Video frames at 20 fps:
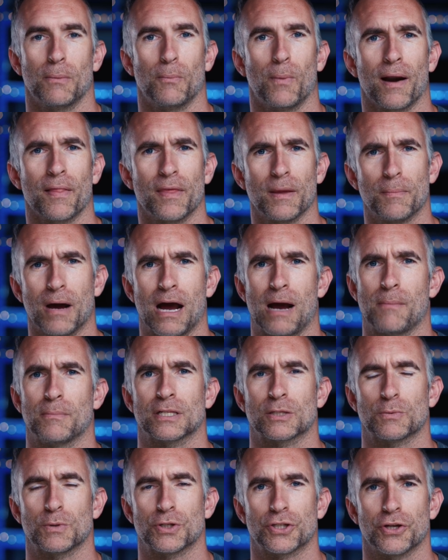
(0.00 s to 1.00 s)
One of the
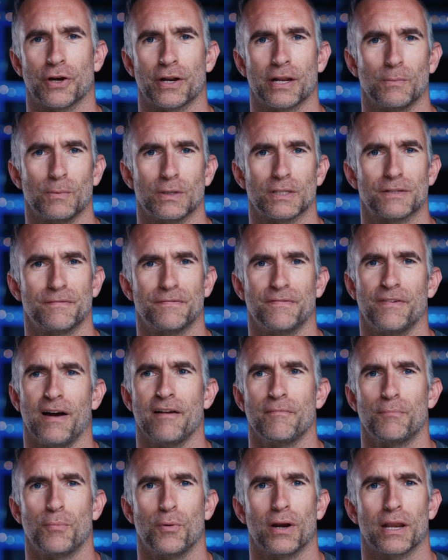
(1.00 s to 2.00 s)
apartments we shot in was
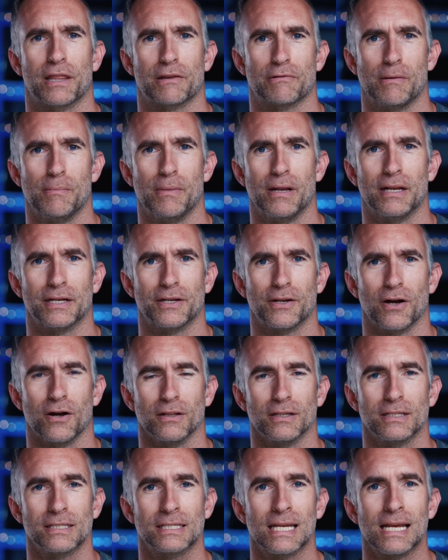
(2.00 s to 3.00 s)
five point three million
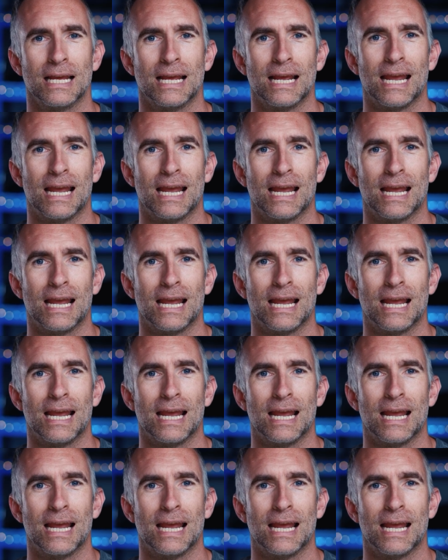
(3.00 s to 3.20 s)
dollars,